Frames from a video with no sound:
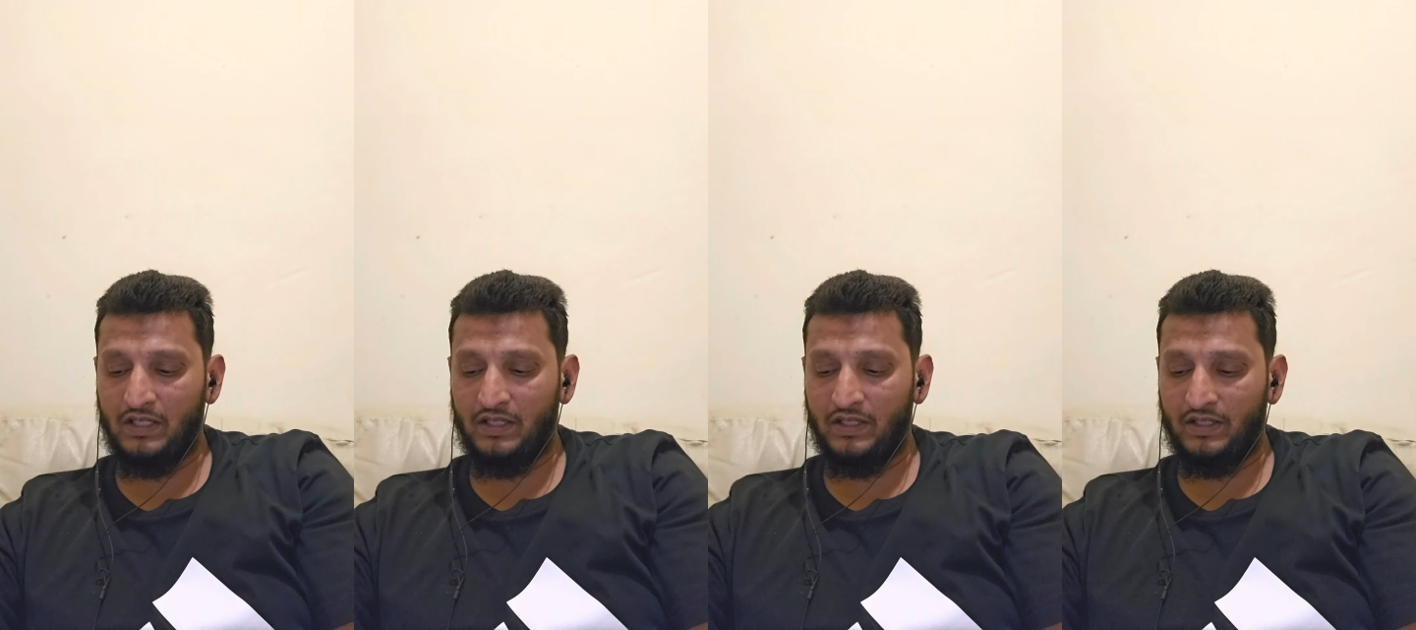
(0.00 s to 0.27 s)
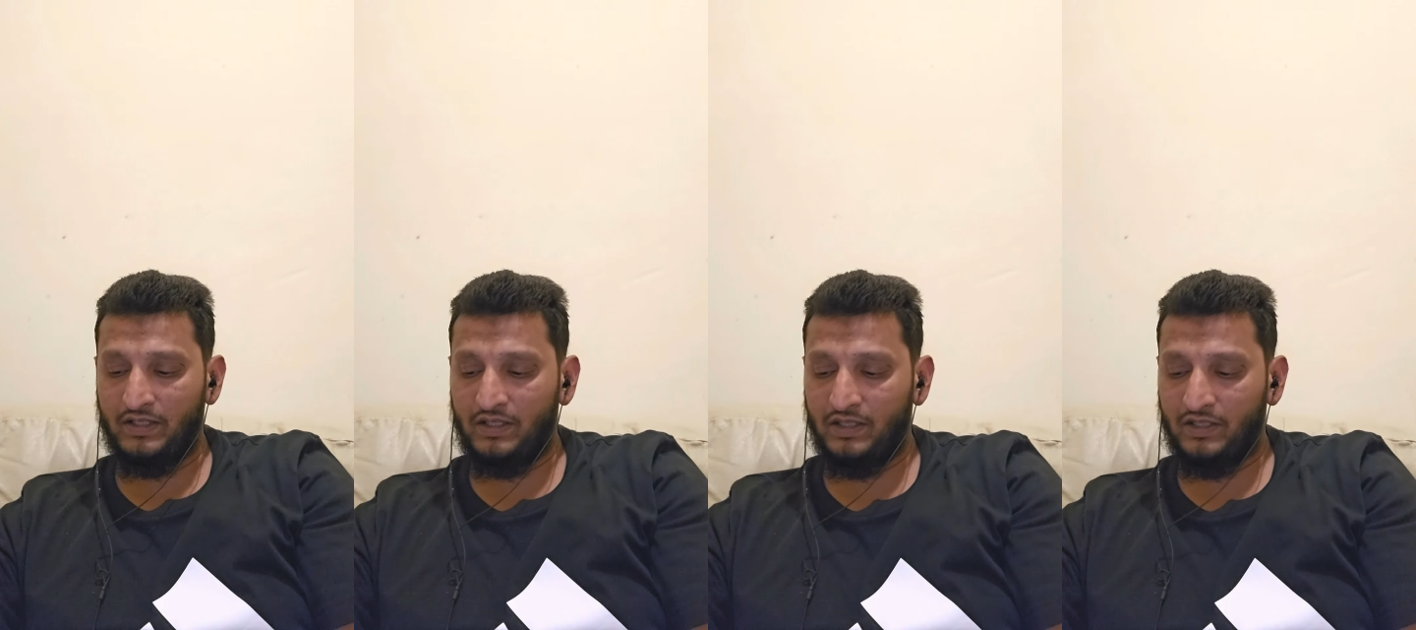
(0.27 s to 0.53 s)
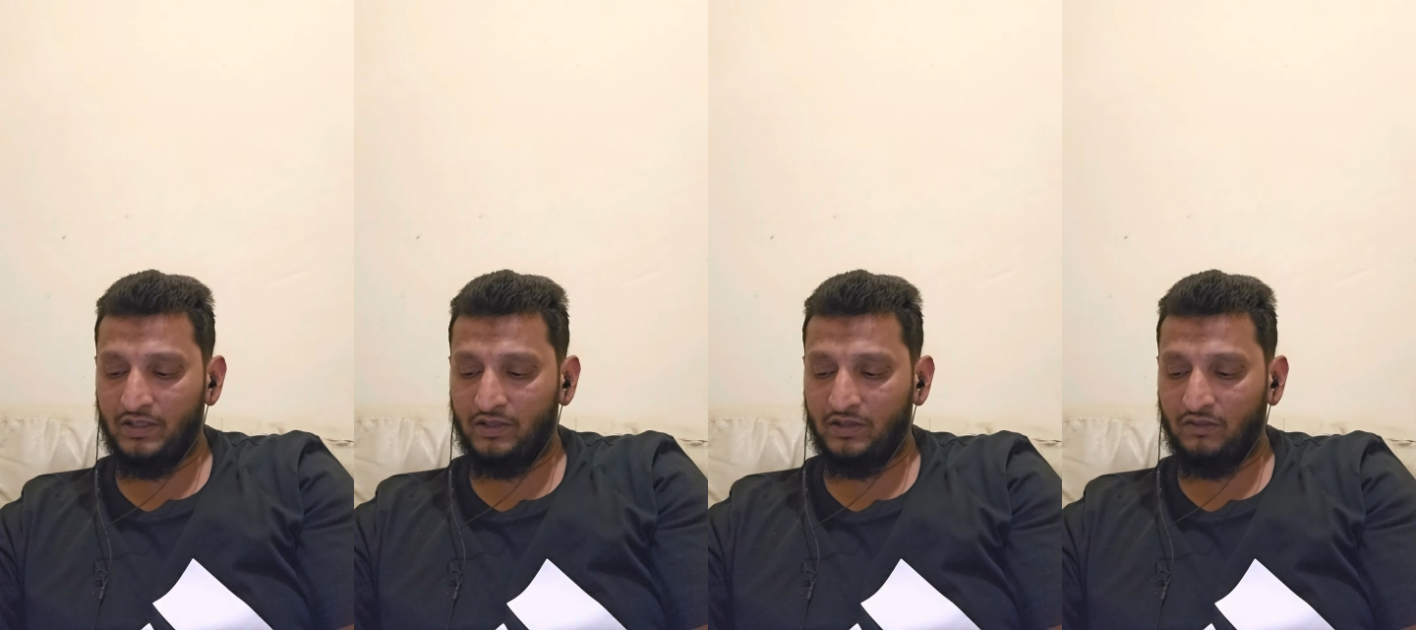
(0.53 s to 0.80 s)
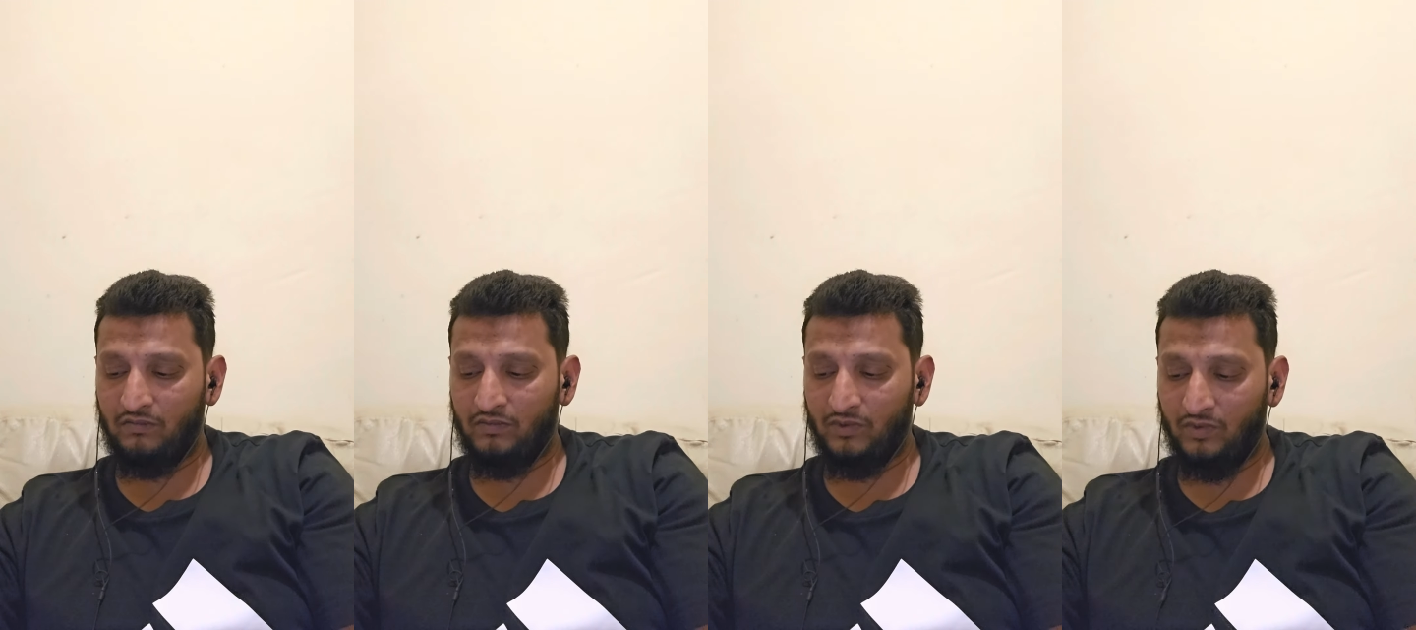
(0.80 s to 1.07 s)
It is a list
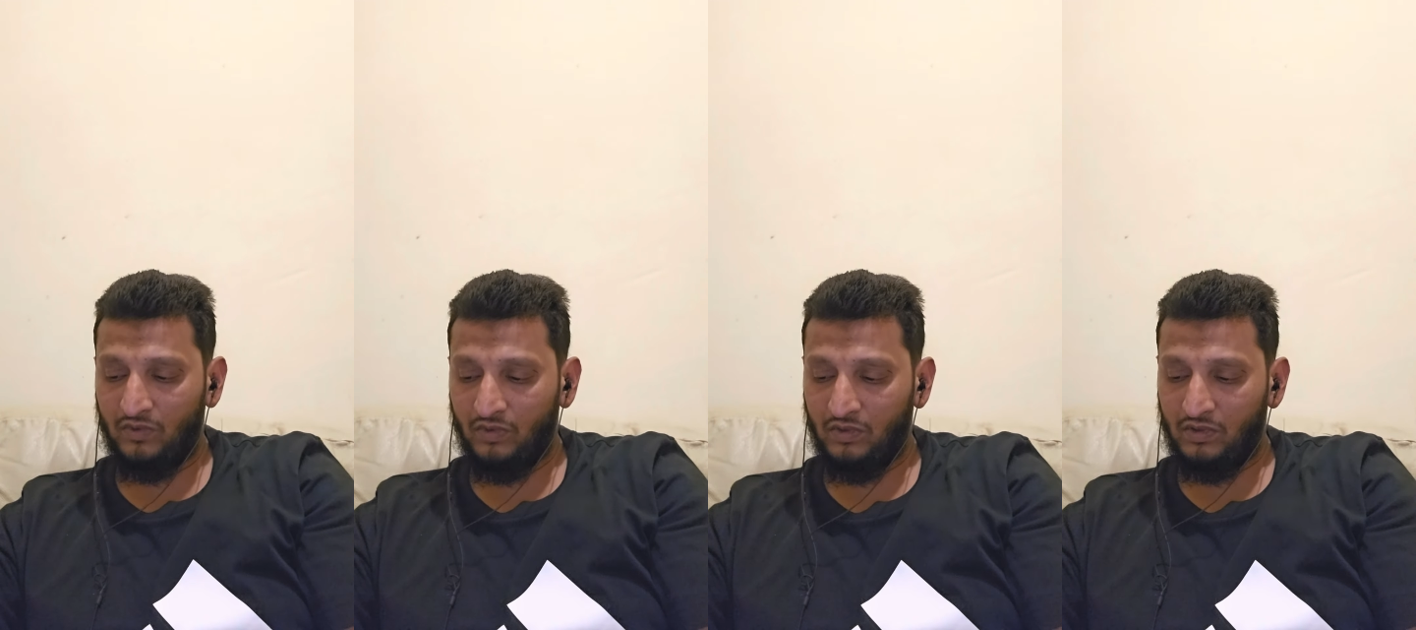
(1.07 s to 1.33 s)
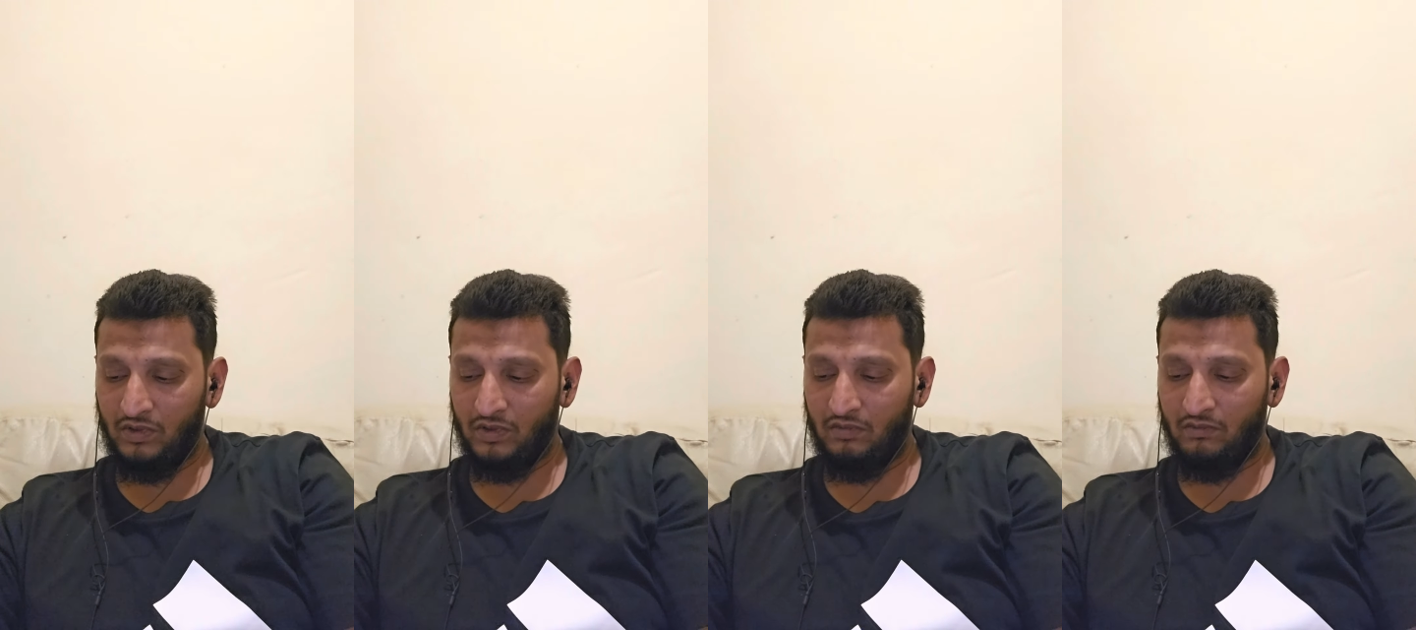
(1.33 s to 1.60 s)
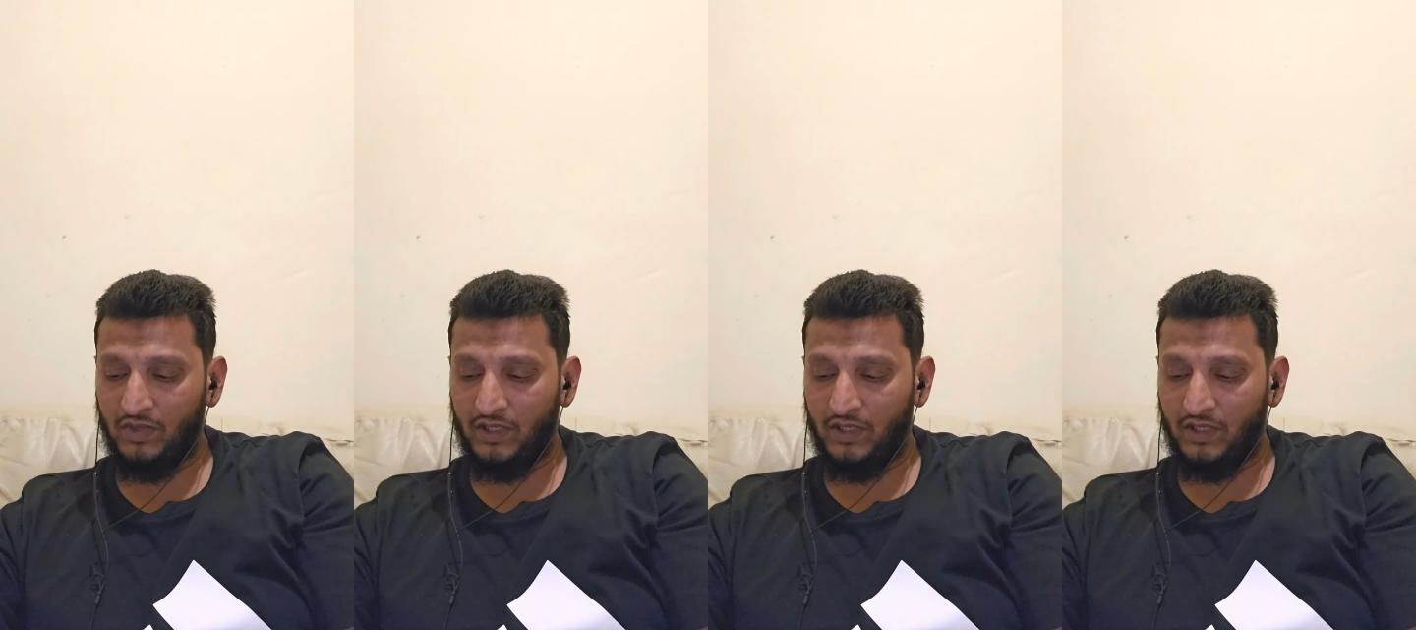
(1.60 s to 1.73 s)
of known